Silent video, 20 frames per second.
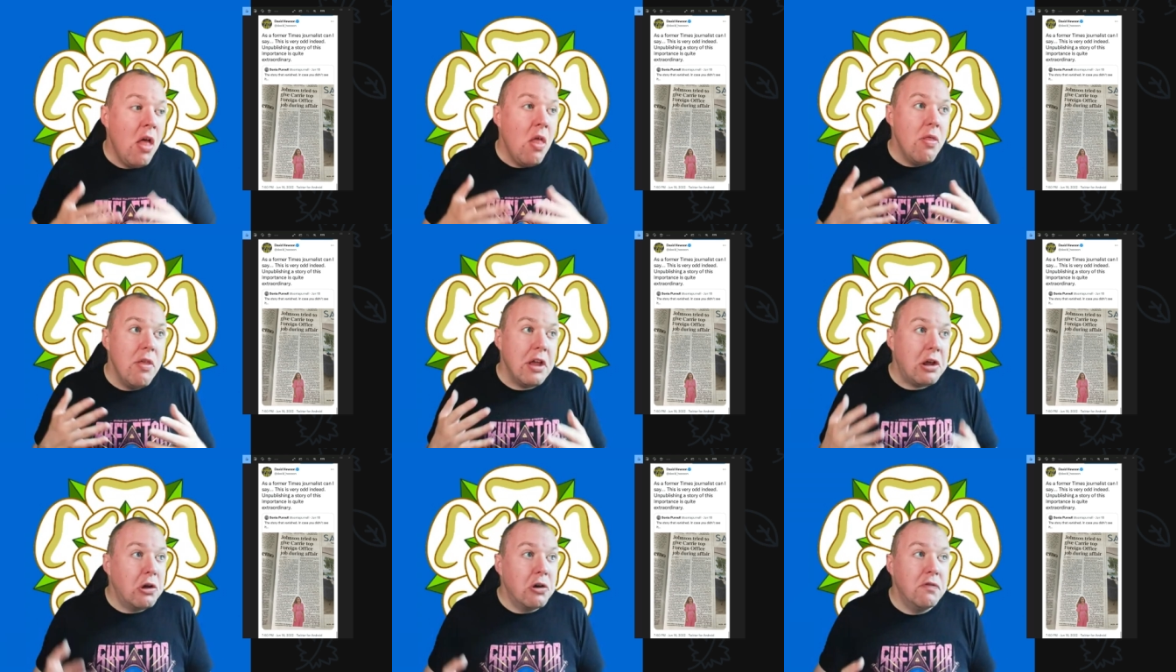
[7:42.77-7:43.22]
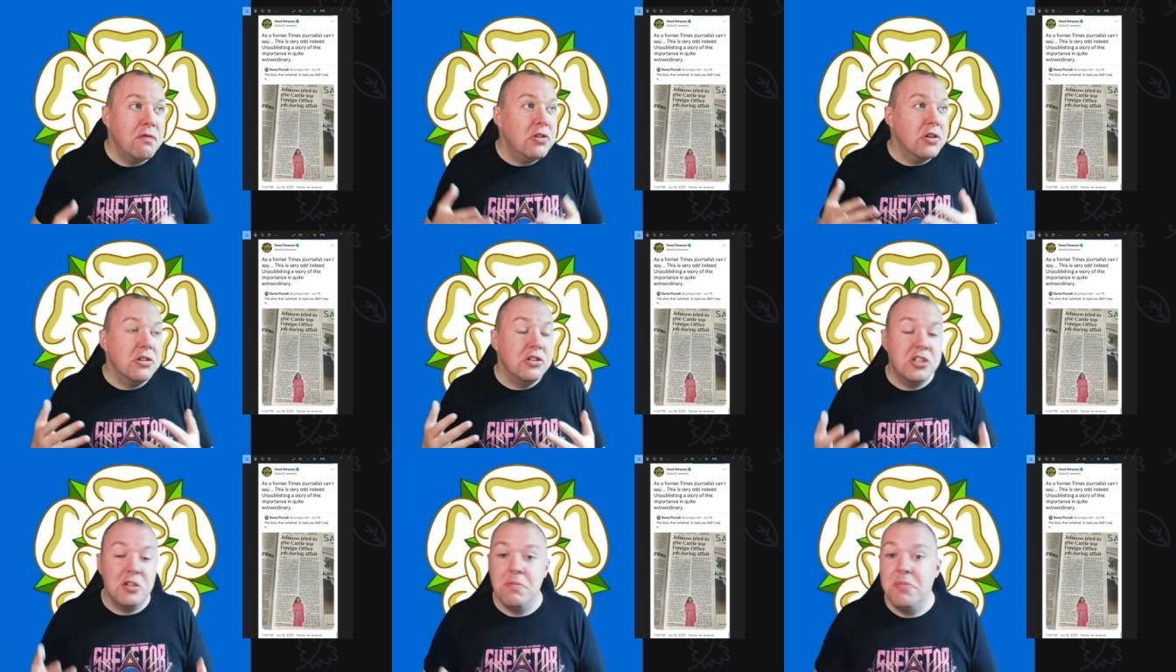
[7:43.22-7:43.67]
They could have
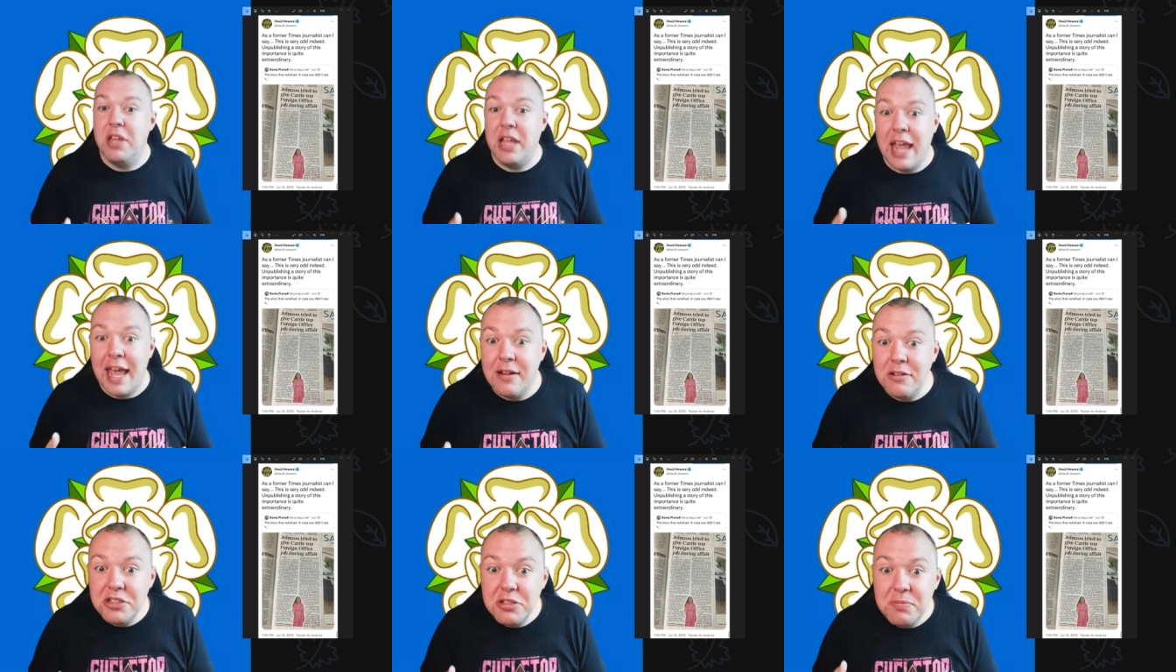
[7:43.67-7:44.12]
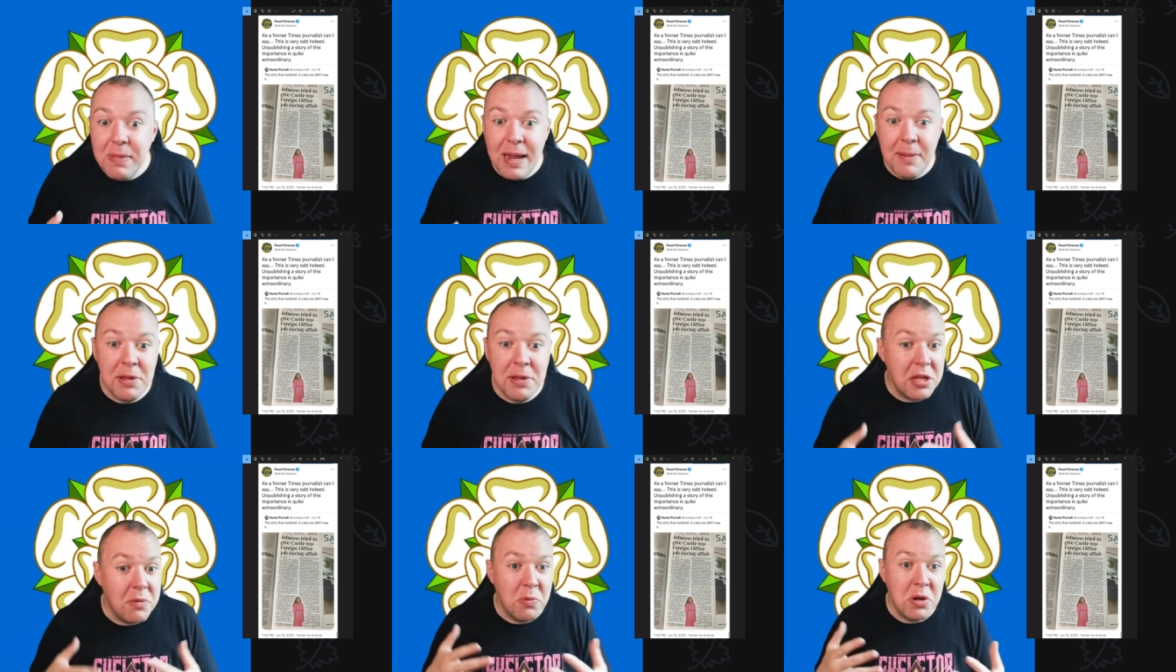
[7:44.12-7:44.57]
done something else
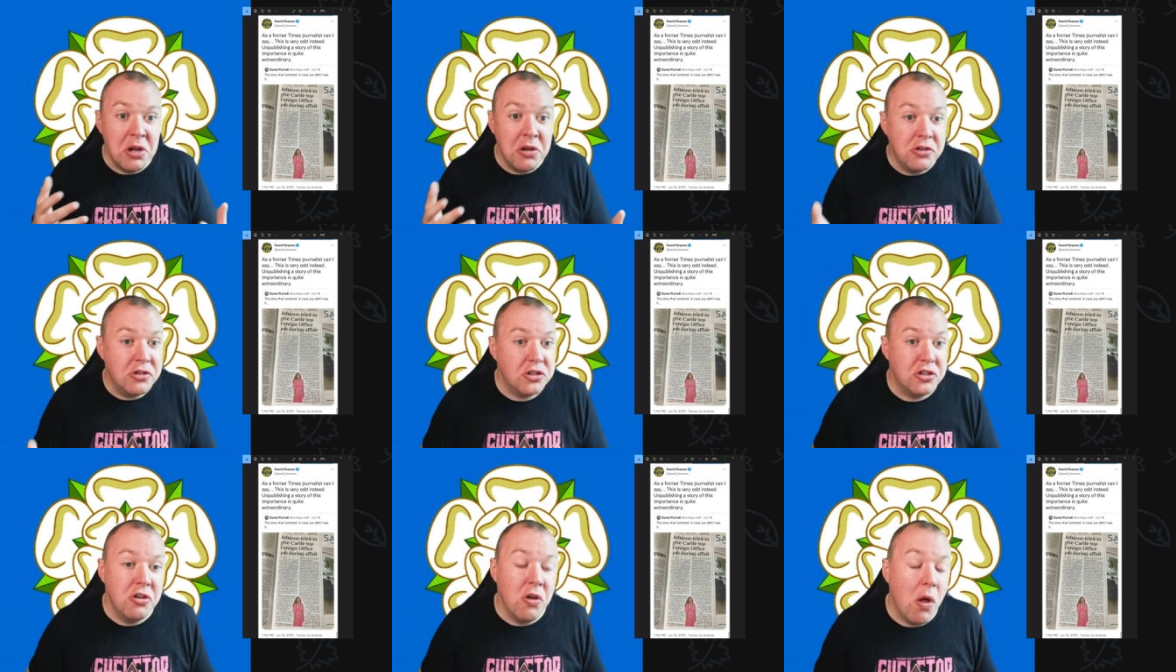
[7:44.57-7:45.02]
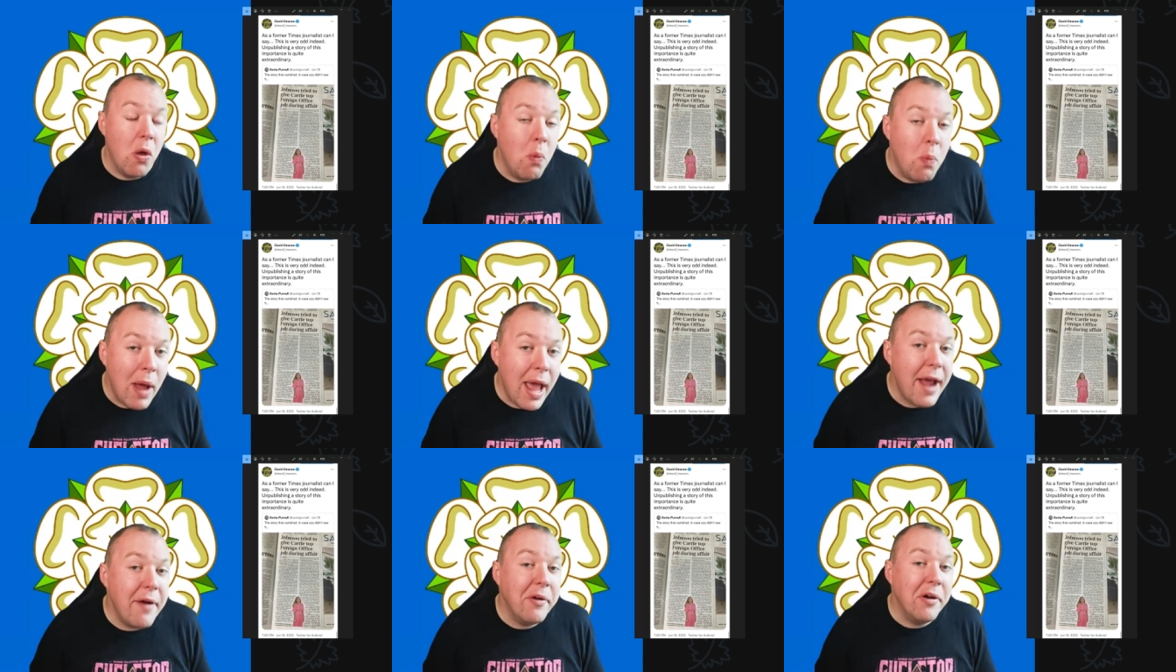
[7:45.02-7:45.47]
maybe that we're just not
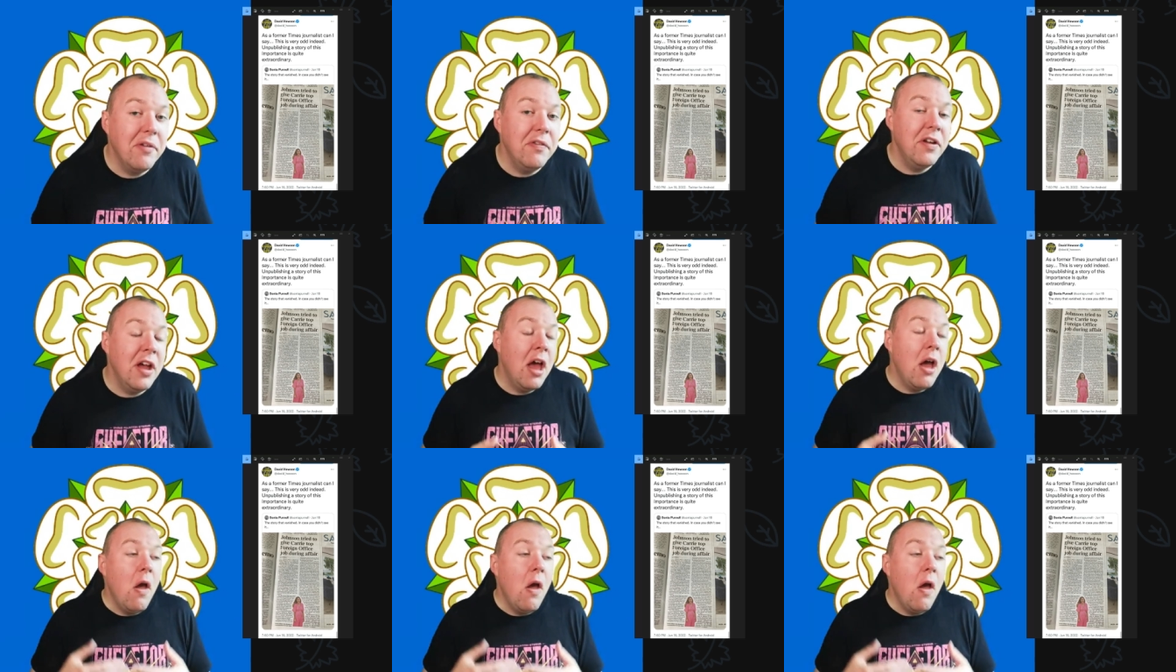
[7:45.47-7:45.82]
aware of.